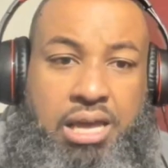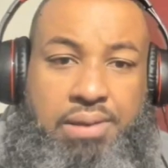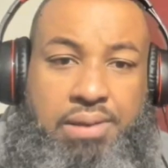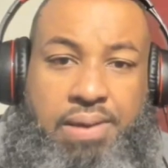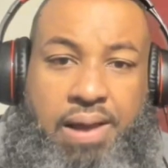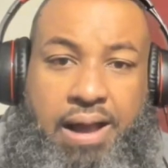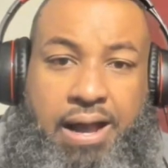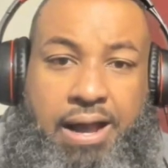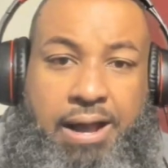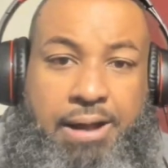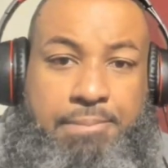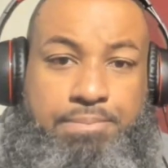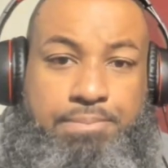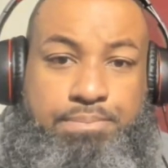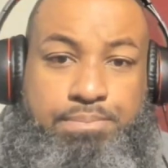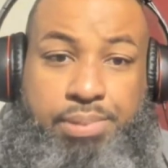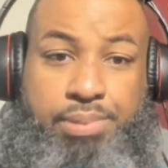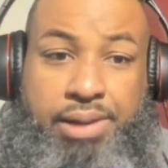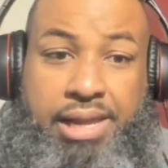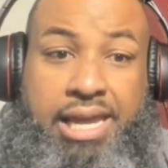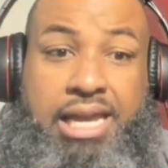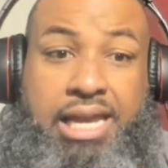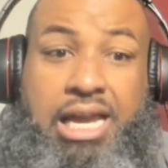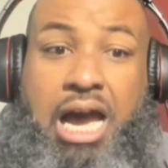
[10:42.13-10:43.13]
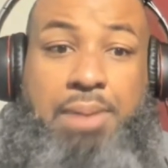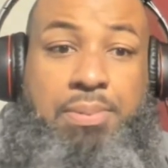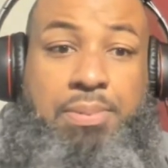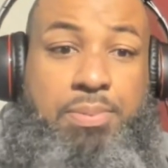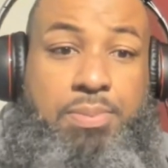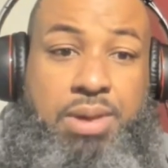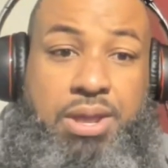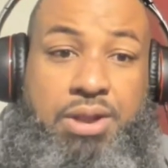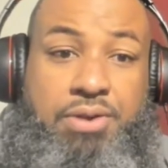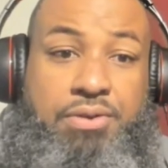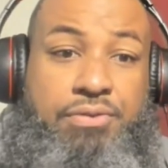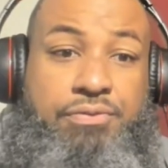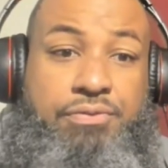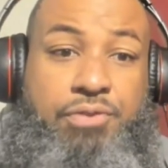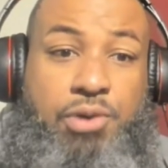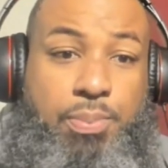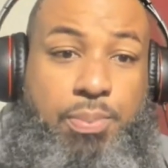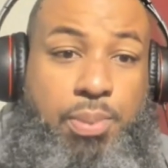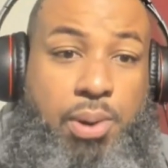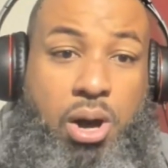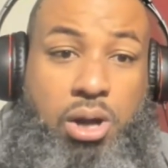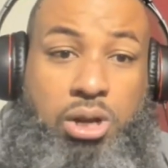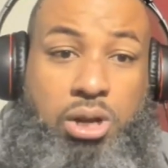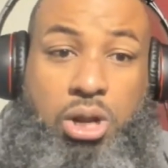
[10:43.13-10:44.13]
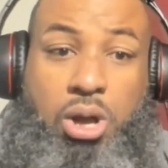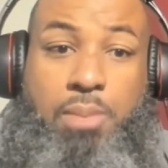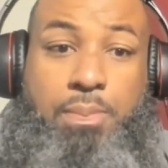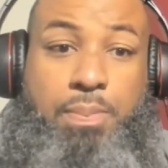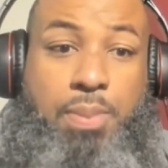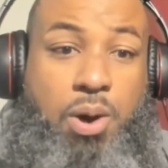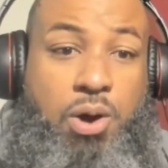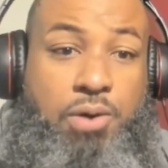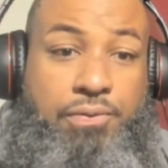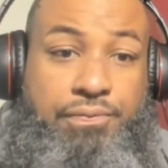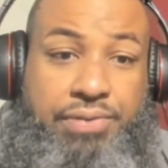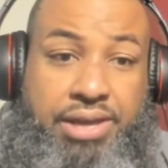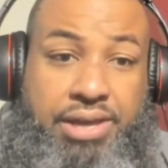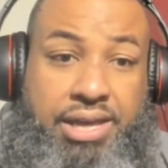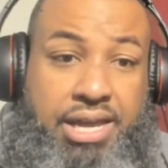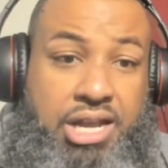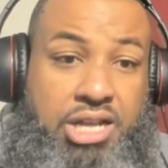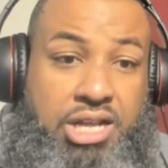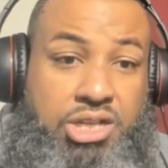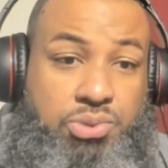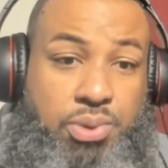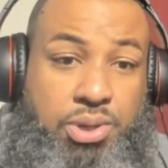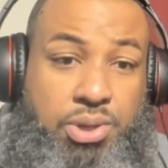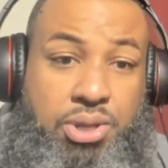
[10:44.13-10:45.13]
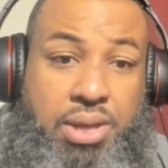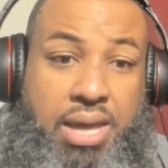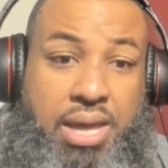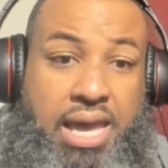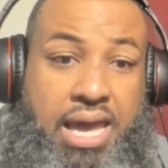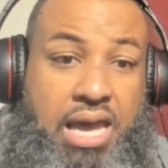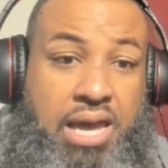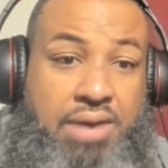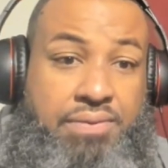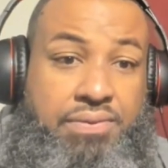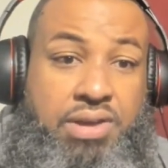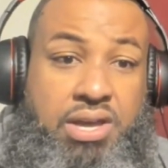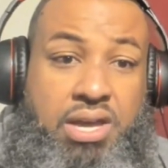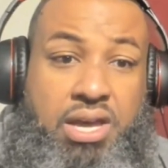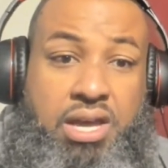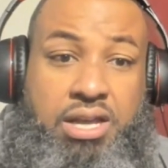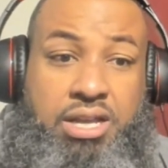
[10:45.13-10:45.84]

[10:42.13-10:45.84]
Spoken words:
playing complementary football on both ends, where you have,